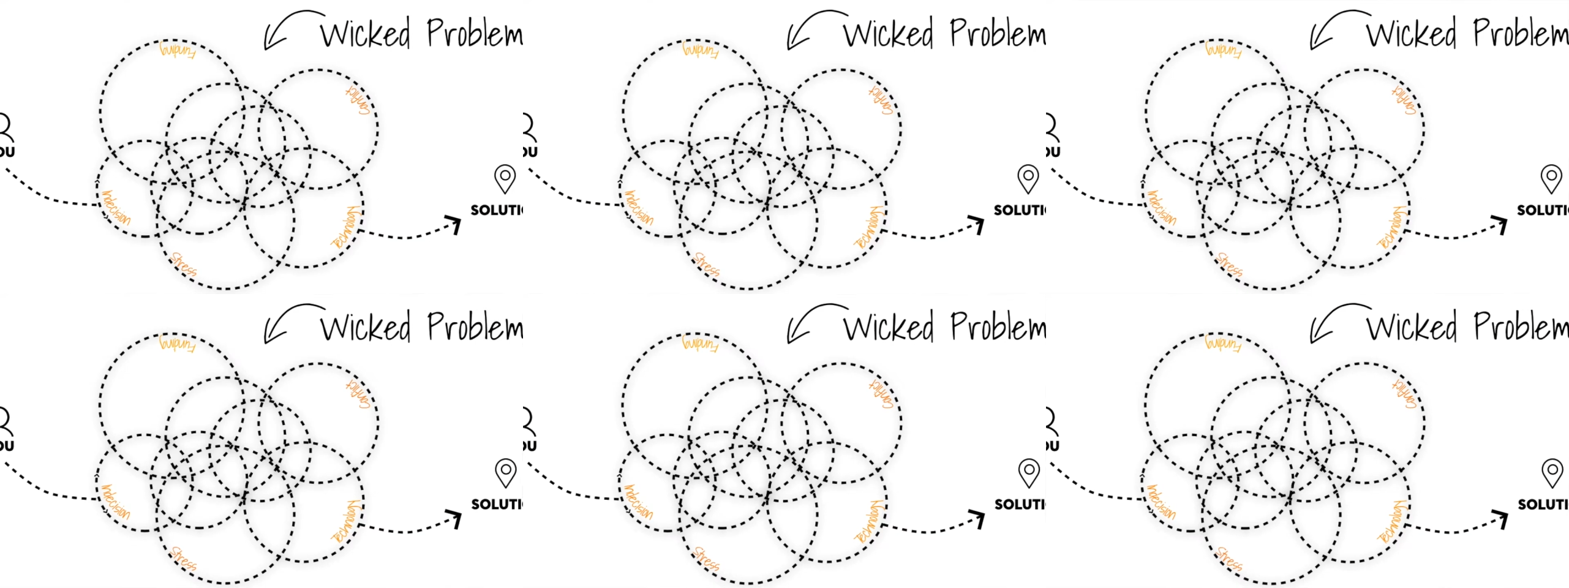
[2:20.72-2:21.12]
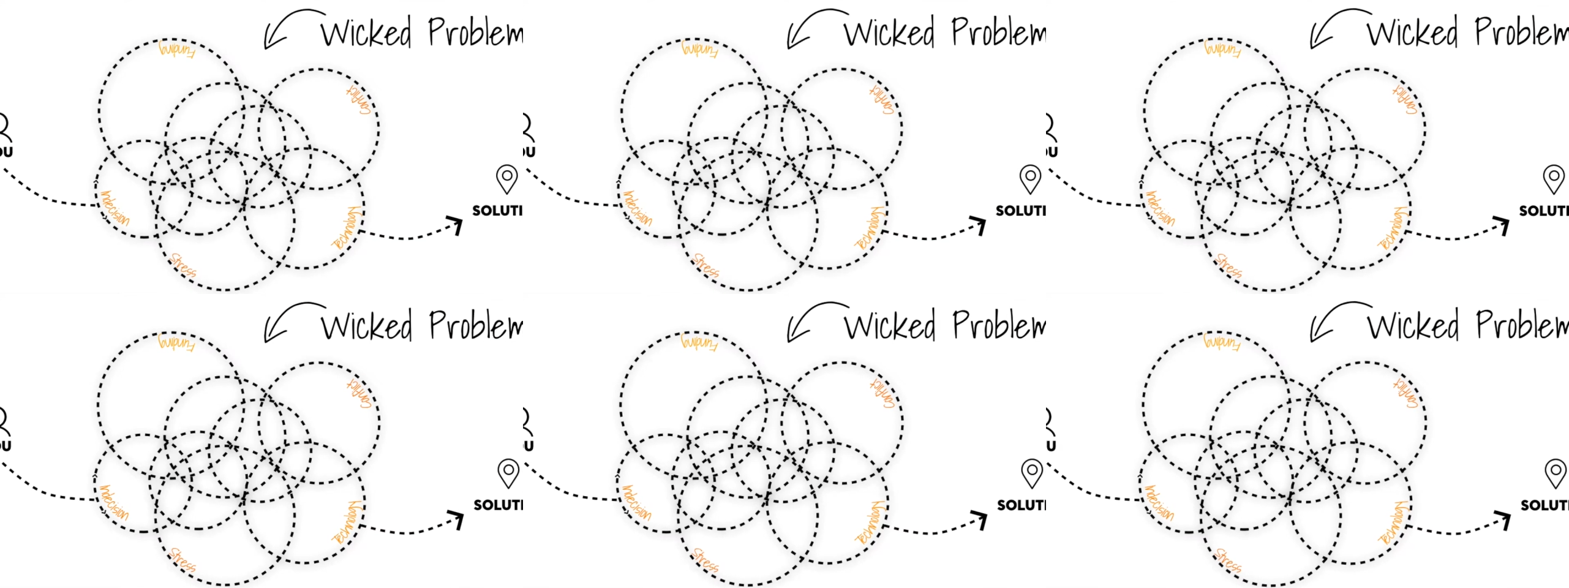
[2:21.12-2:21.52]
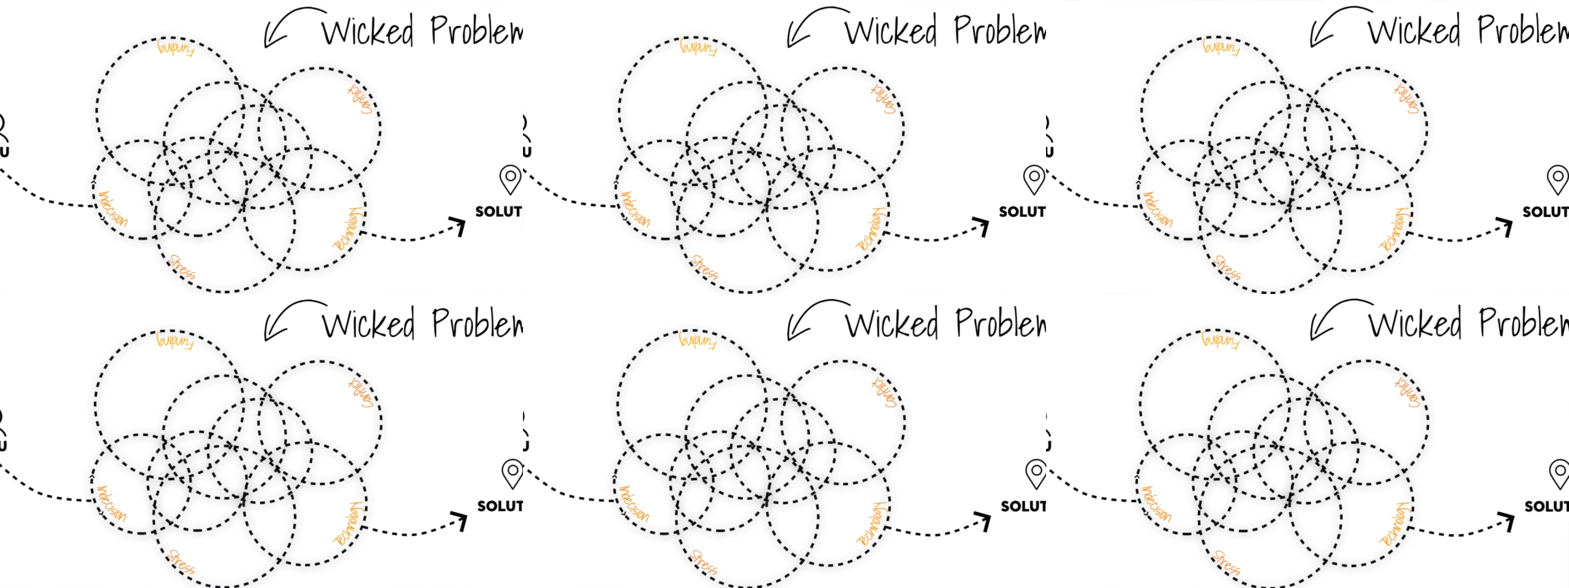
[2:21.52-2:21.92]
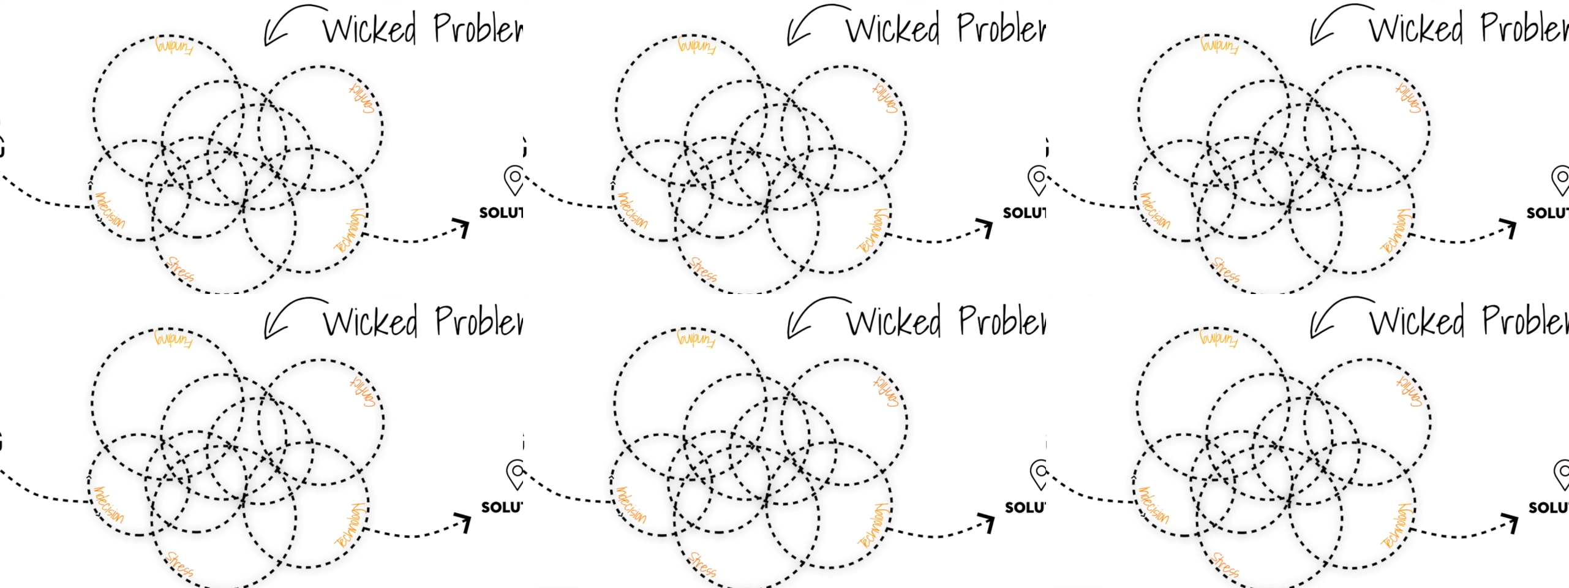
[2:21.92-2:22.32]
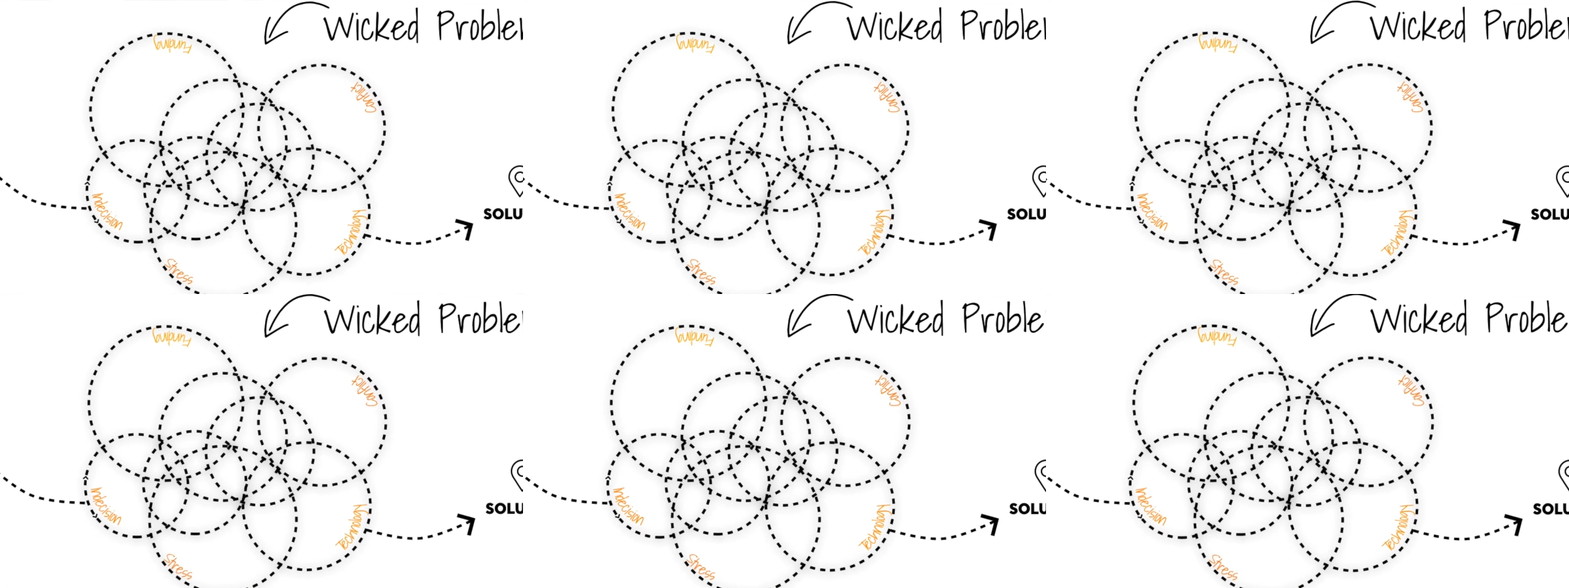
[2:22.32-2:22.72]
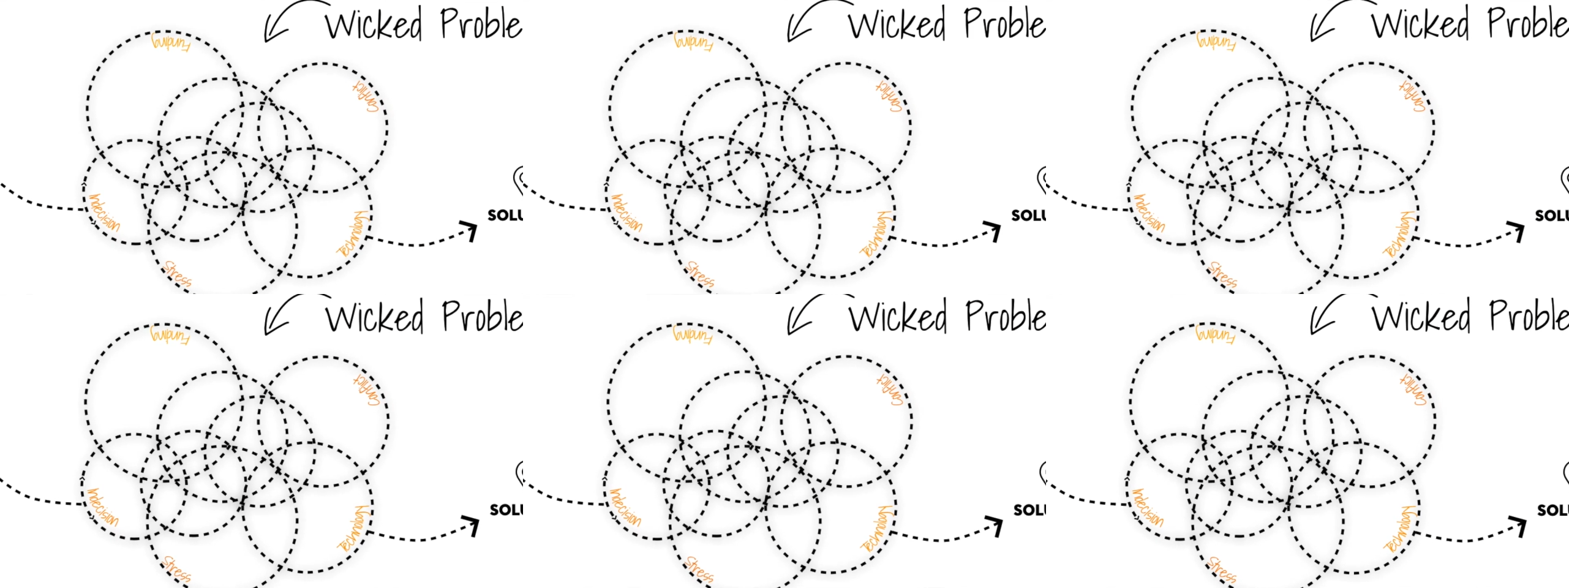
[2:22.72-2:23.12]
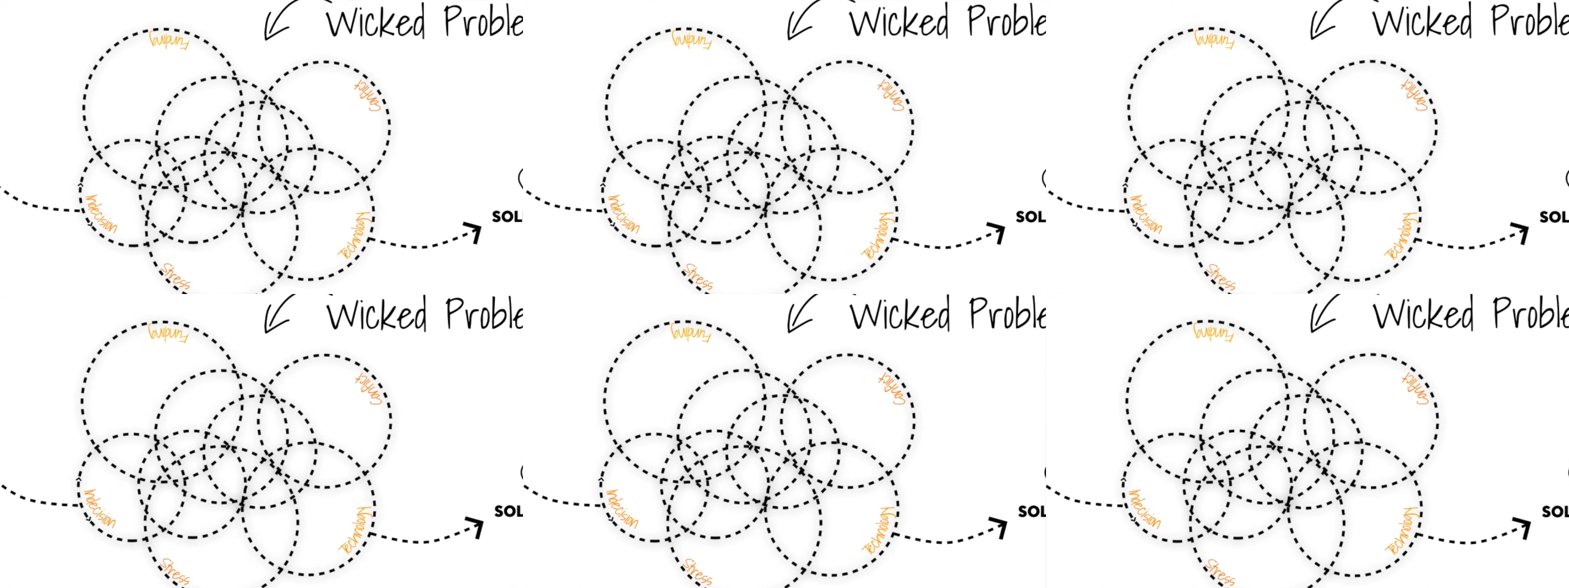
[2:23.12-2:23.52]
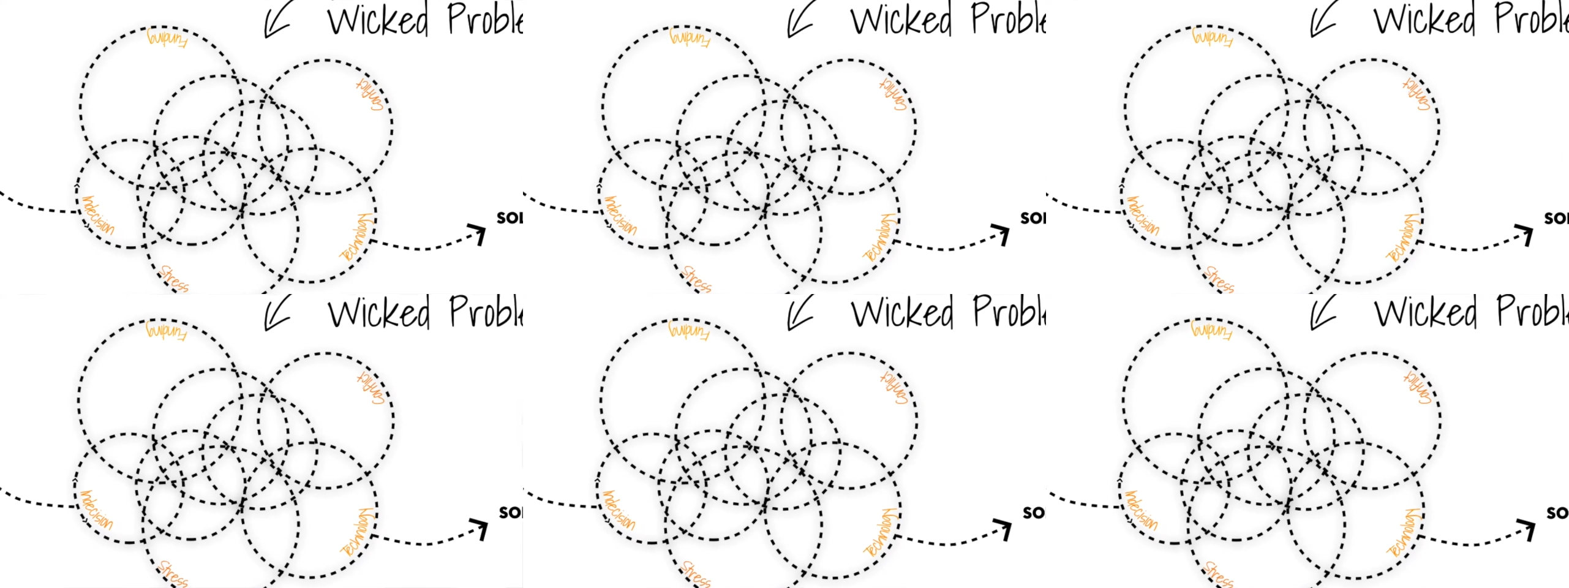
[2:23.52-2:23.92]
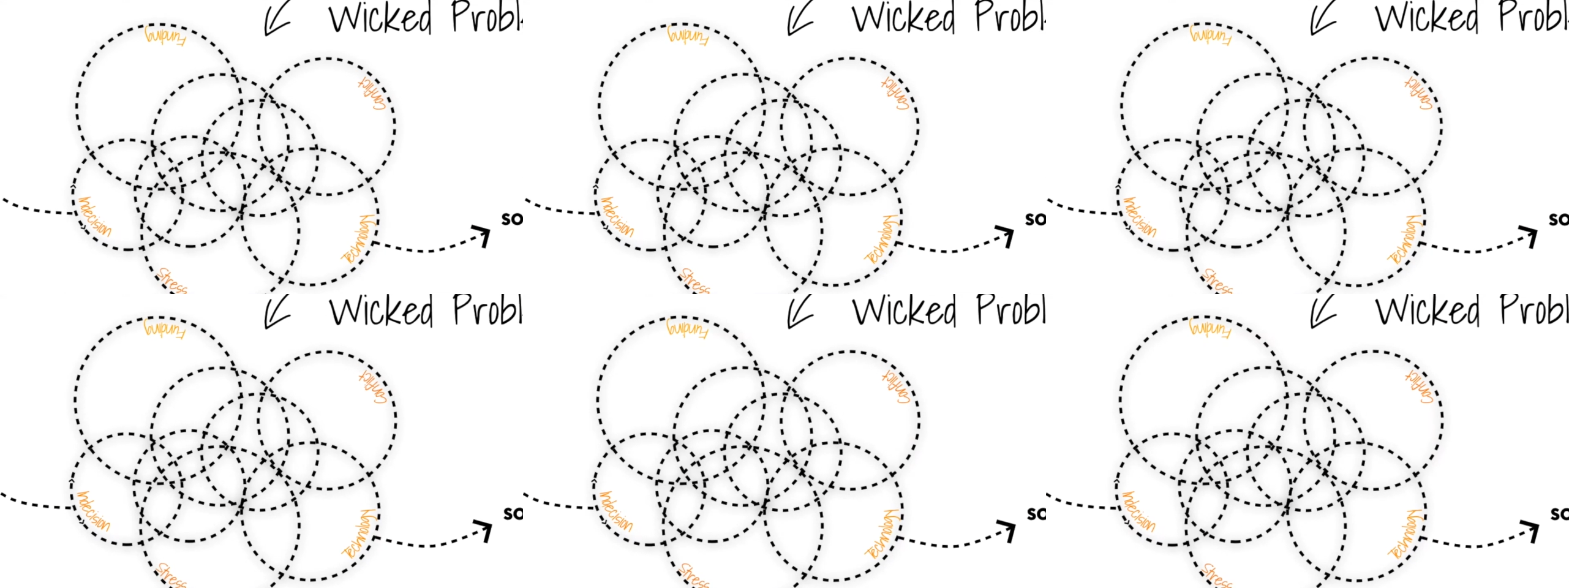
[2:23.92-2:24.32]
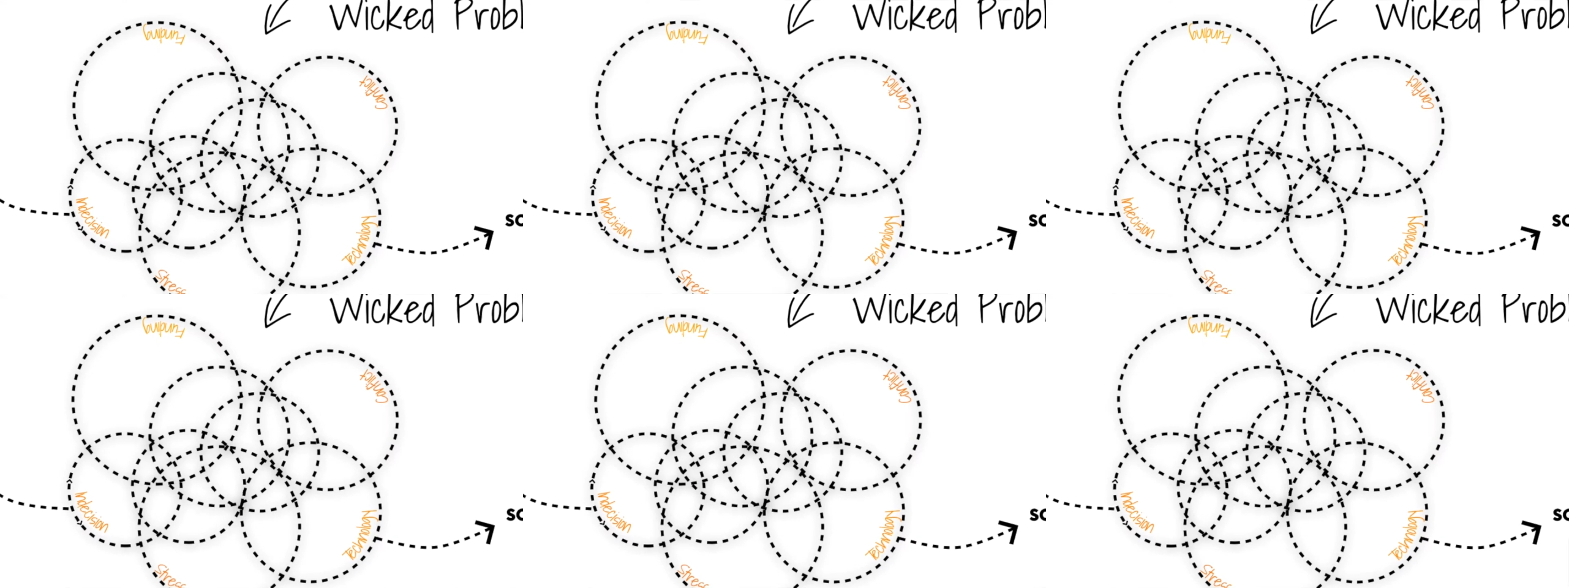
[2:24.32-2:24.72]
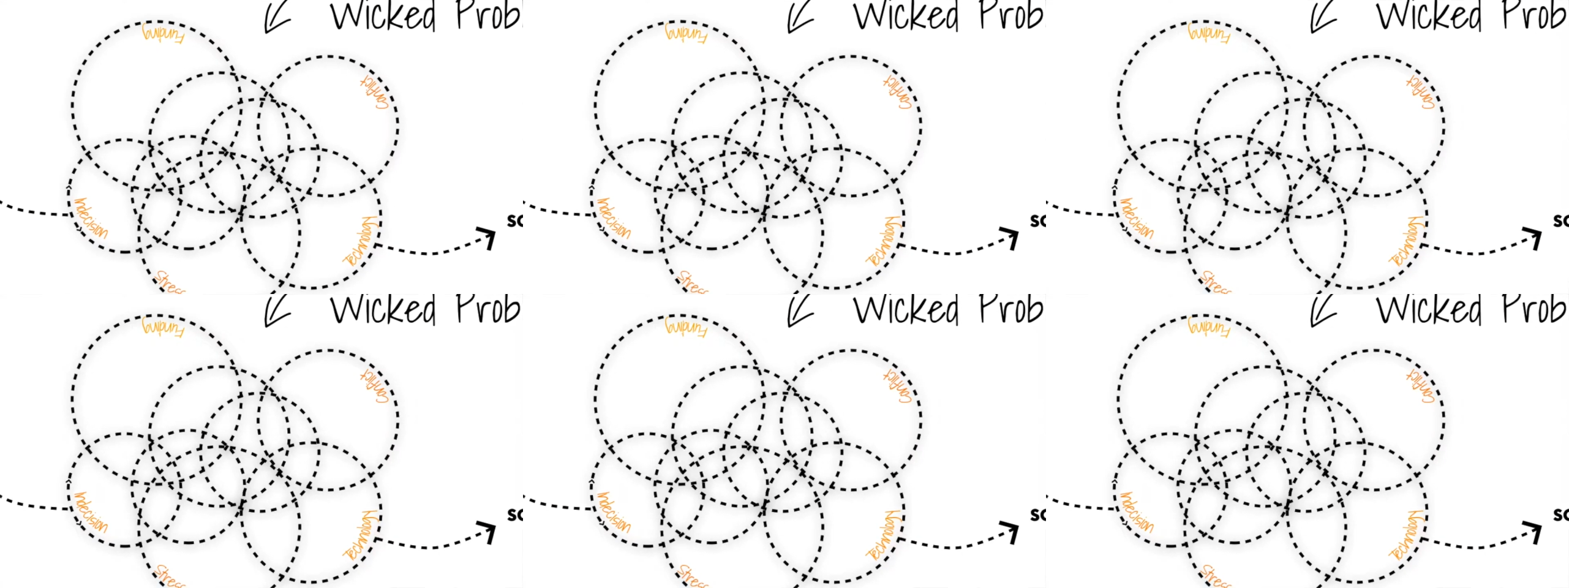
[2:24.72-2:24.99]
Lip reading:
Nobody's mouth can be seen.